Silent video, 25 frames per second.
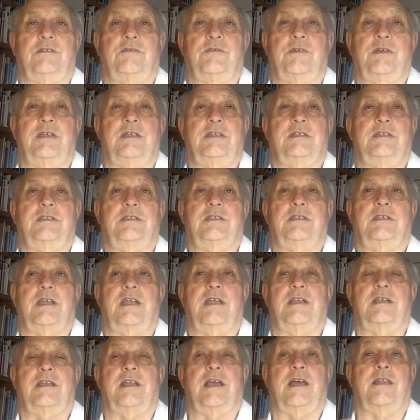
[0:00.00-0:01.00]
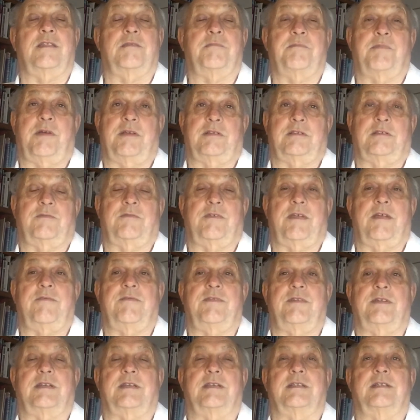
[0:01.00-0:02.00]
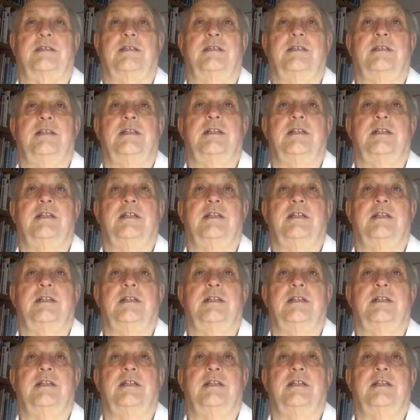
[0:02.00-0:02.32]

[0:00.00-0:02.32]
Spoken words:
US and other parts of Africa